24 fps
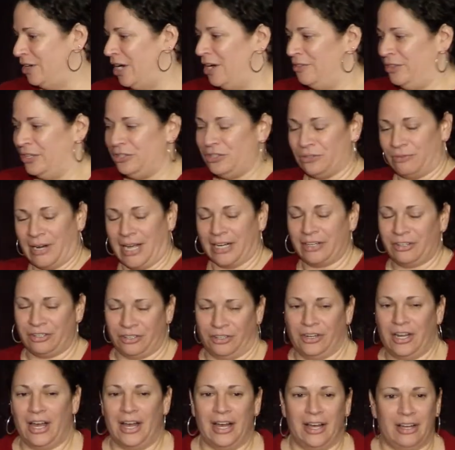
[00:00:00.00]
the
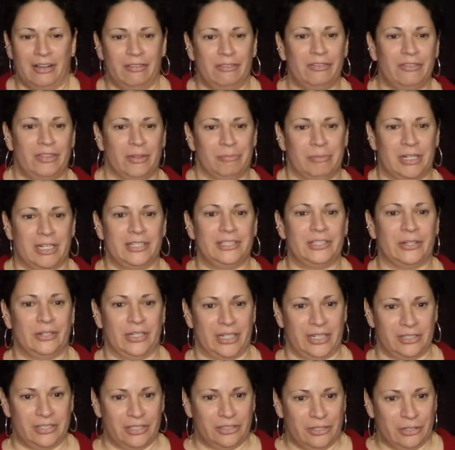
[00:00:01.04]
director of the Minnesota
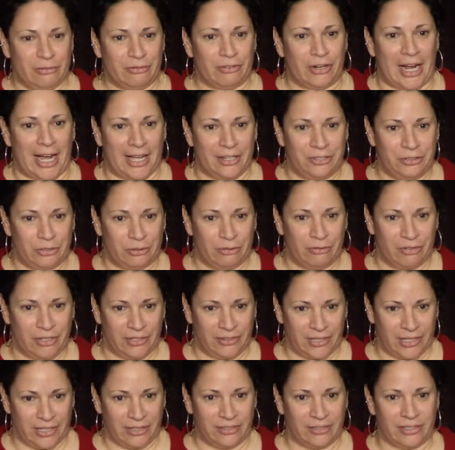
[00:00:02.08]
Institute for
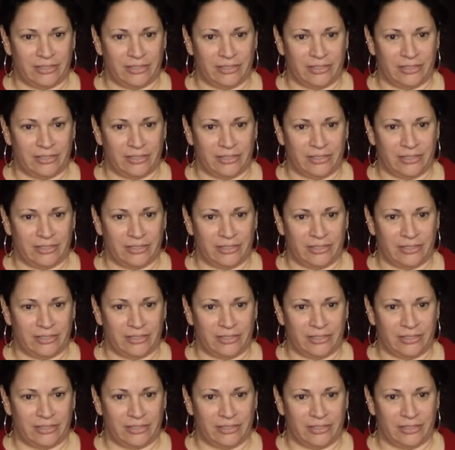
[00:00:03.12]
Astrophysics.